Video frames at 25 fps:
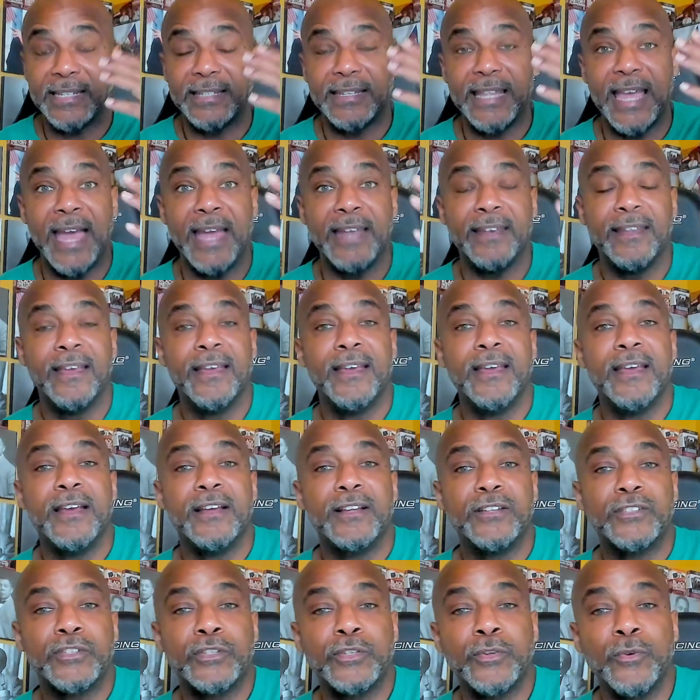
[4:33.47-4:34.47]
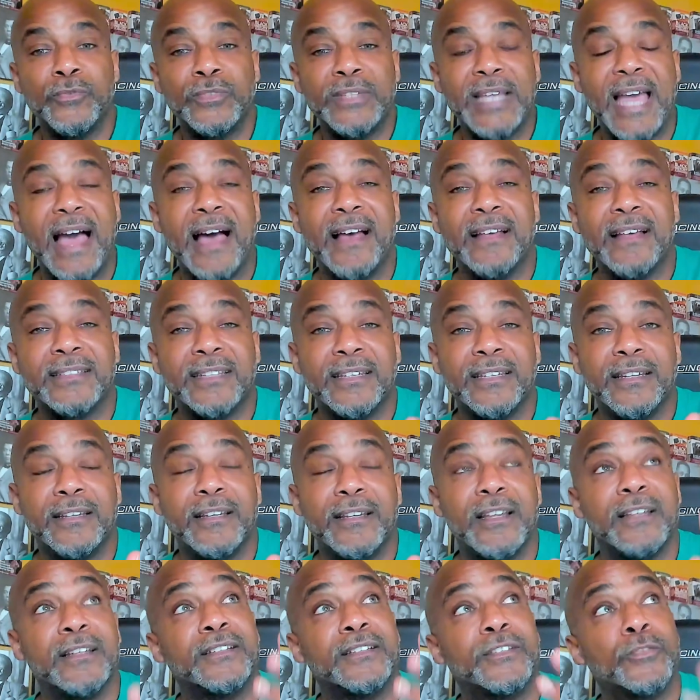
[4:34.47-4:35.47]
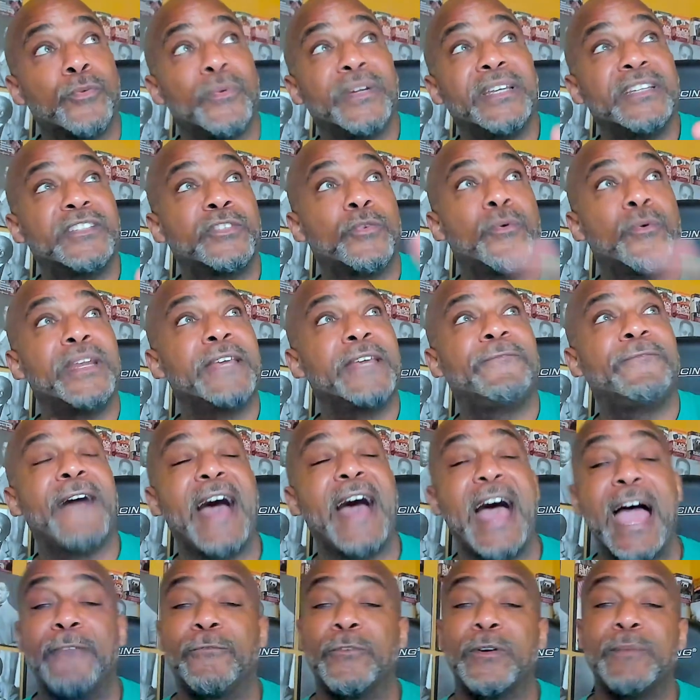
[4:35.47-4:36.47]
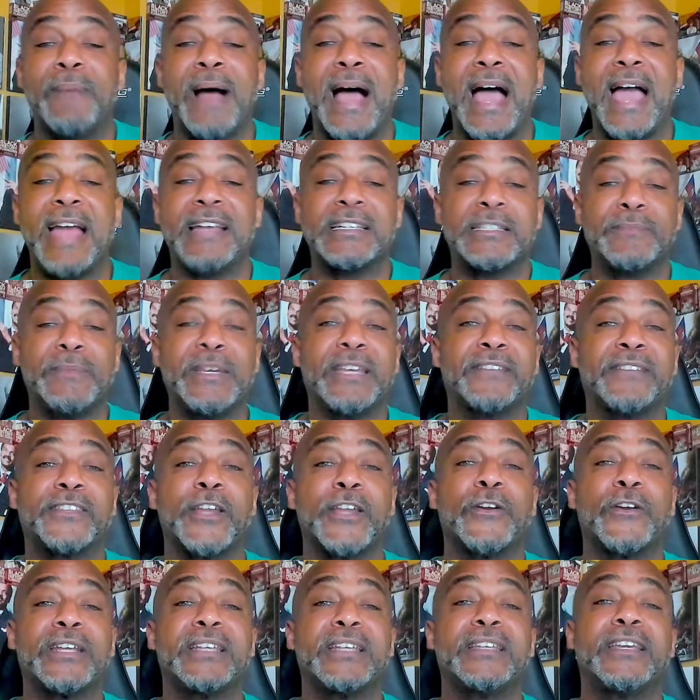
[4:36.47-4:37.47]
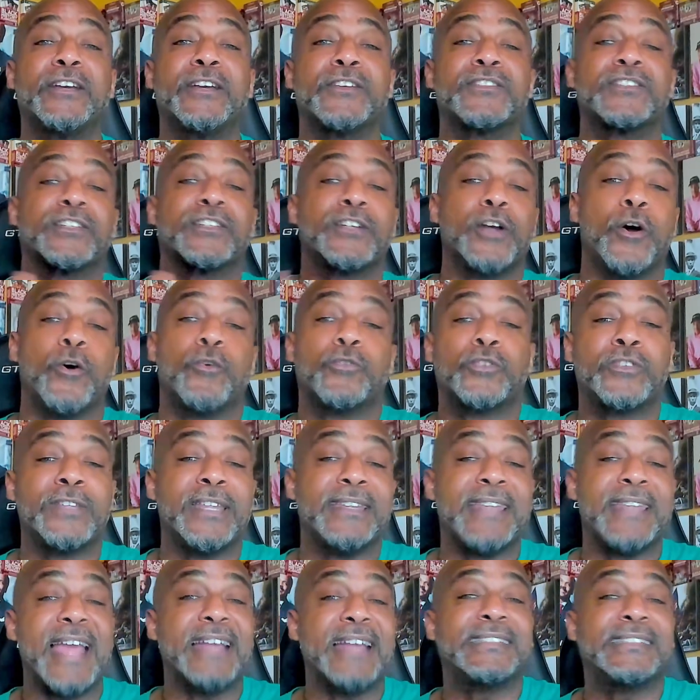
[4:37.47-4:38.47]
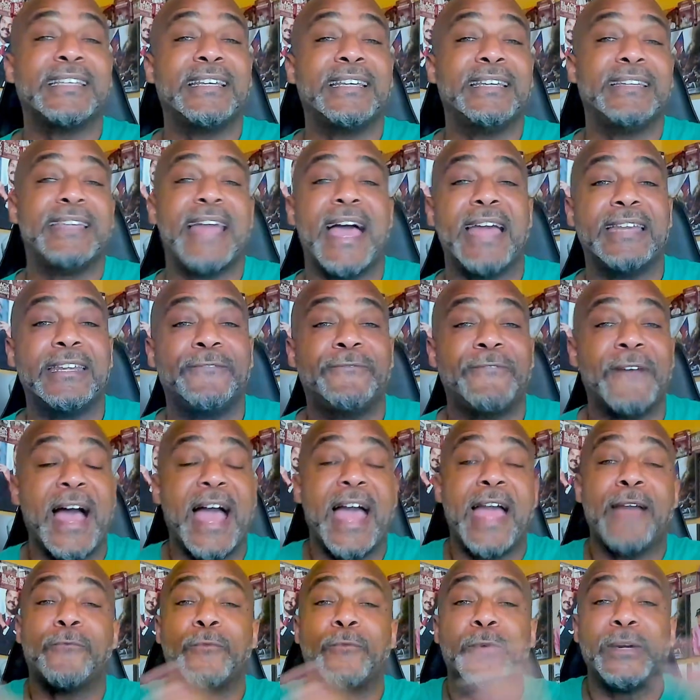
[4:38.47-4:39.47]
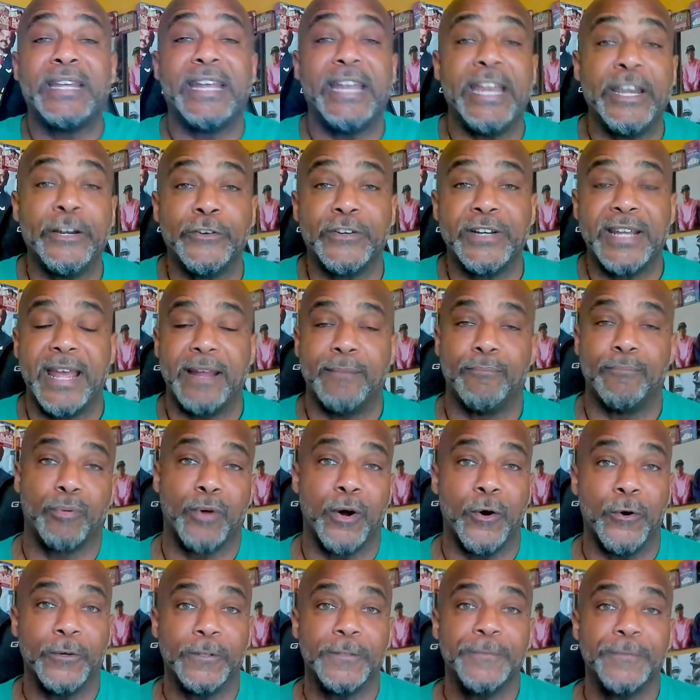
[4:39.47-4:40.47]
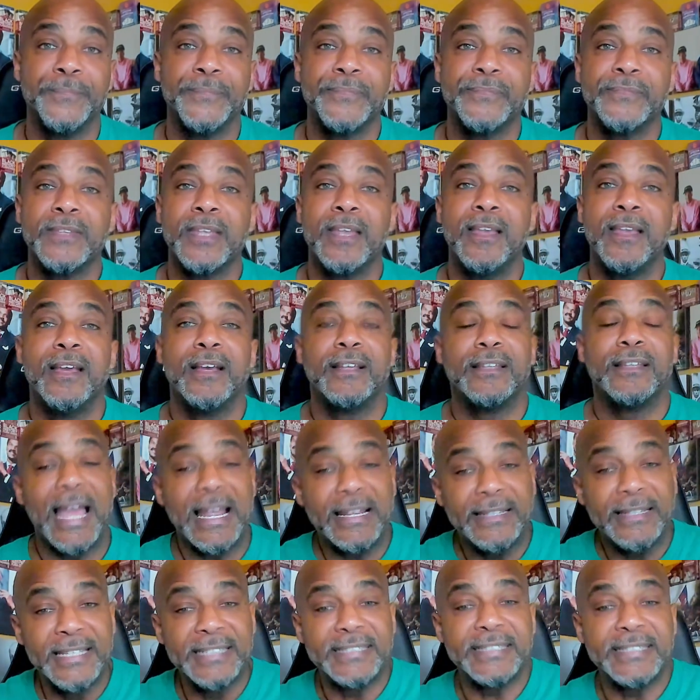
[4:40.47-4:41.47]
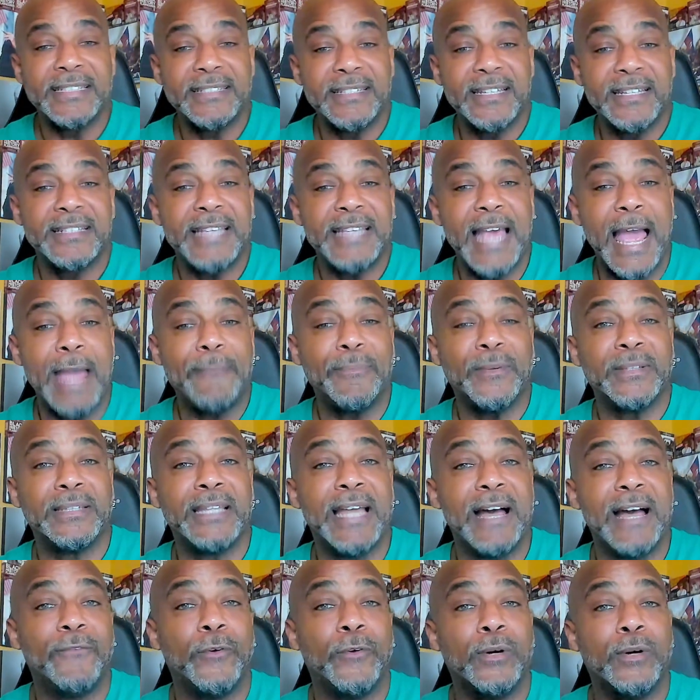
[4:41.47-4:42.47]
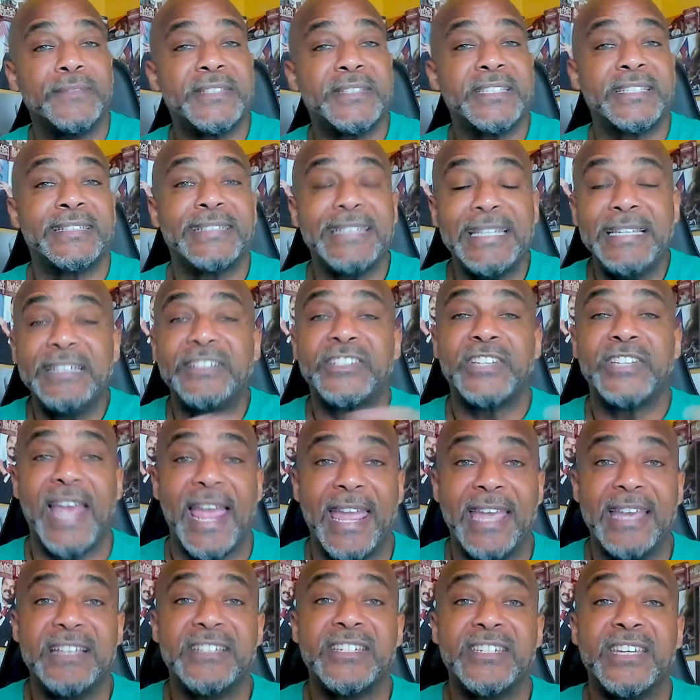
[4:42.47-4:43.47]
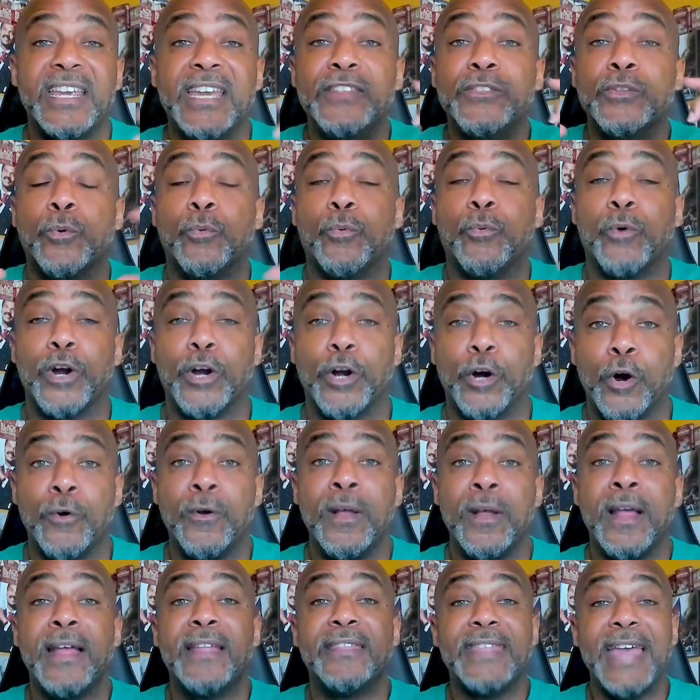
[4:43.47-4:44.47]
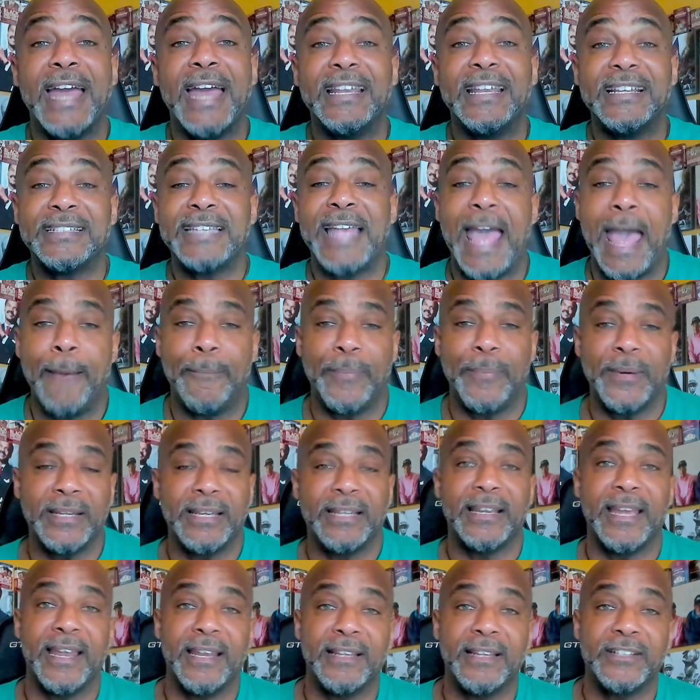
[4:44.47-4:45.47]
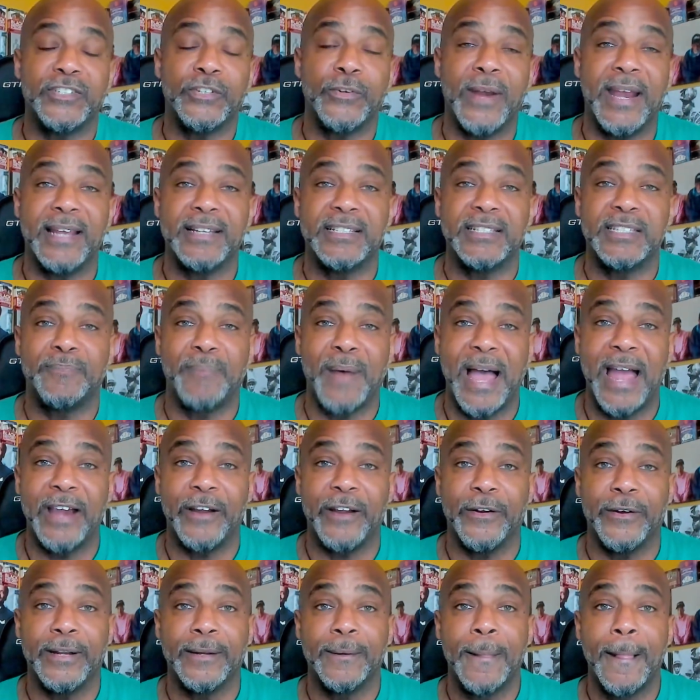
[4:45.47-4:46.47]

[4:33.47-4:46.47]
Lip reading: that 2025 reminds me of 30 years ago, 1995, when the internet broke. Like, this is the type of level of sea change in the world that is happening and transpiring,